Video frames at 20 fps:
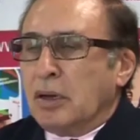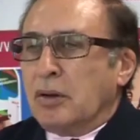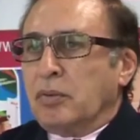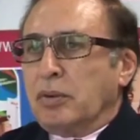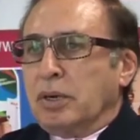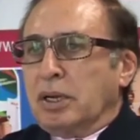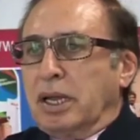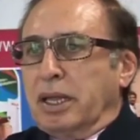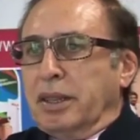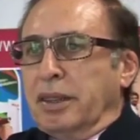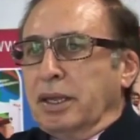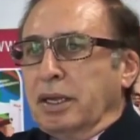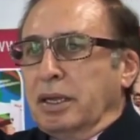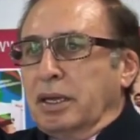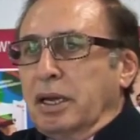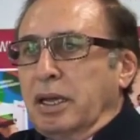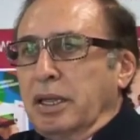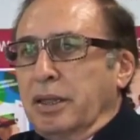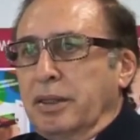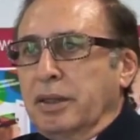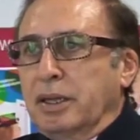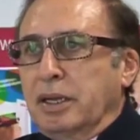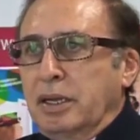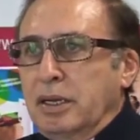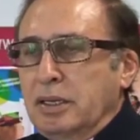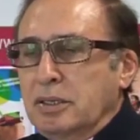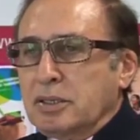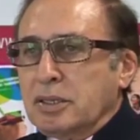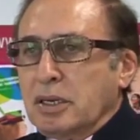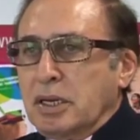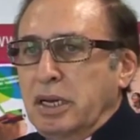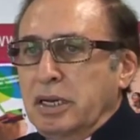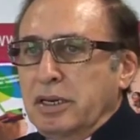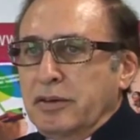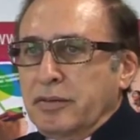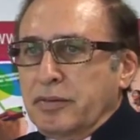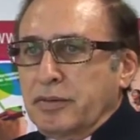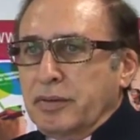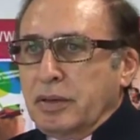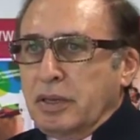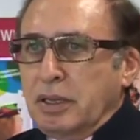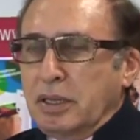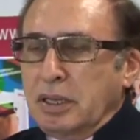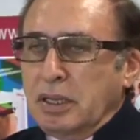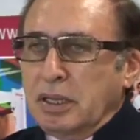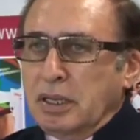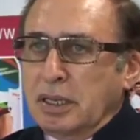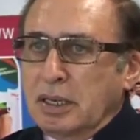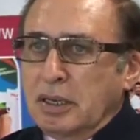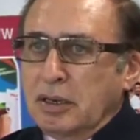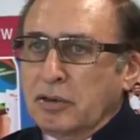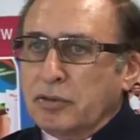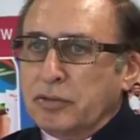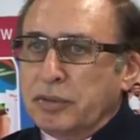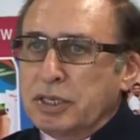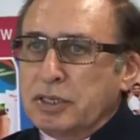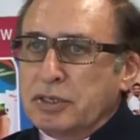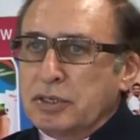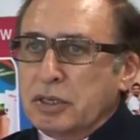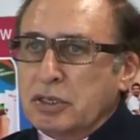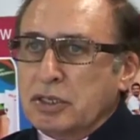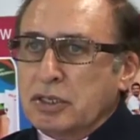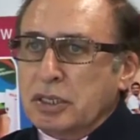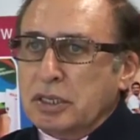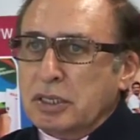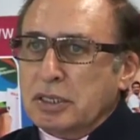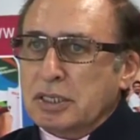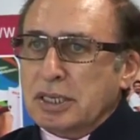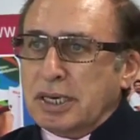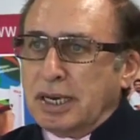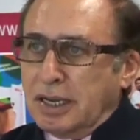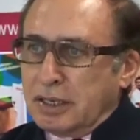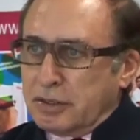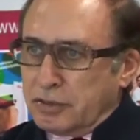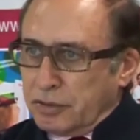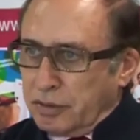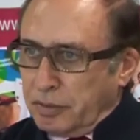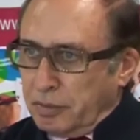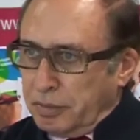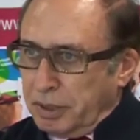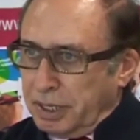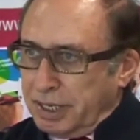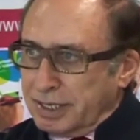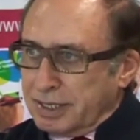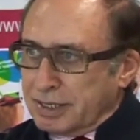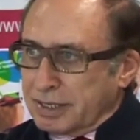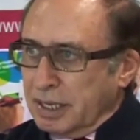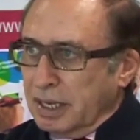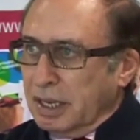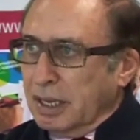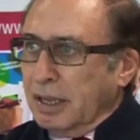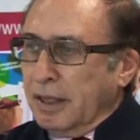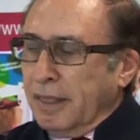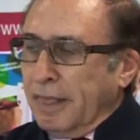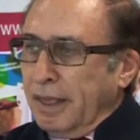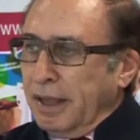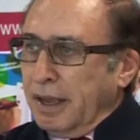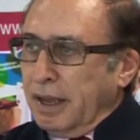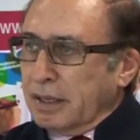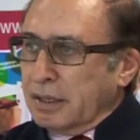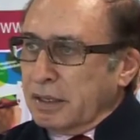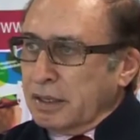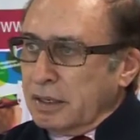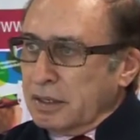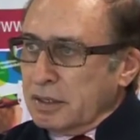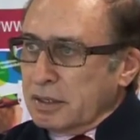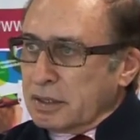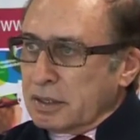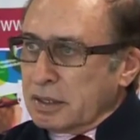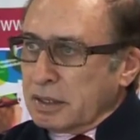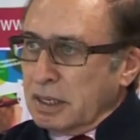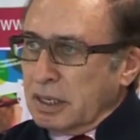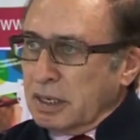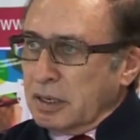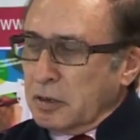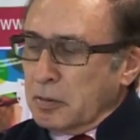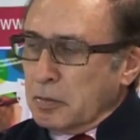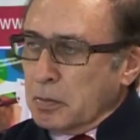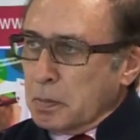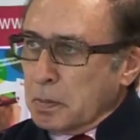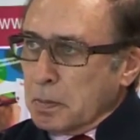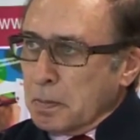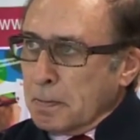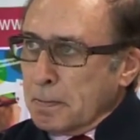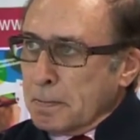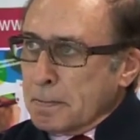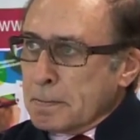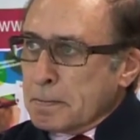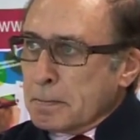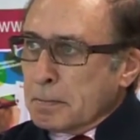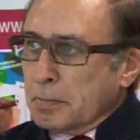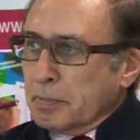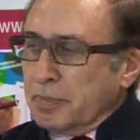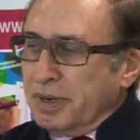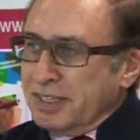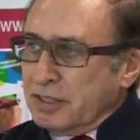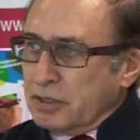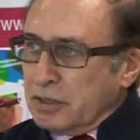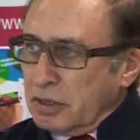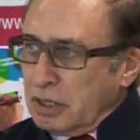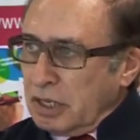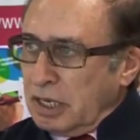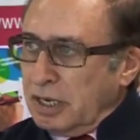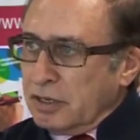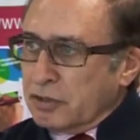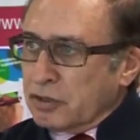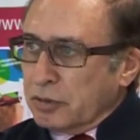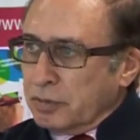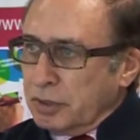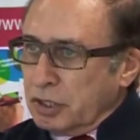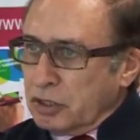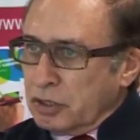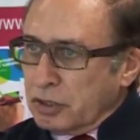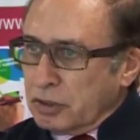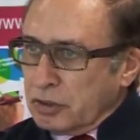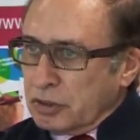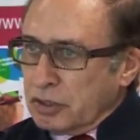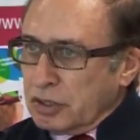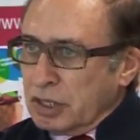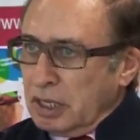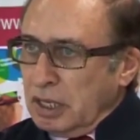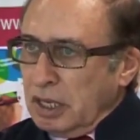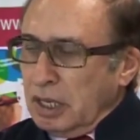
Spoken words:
Well, I think it's the kind of research that is classroom-based and that is based on classroom issues,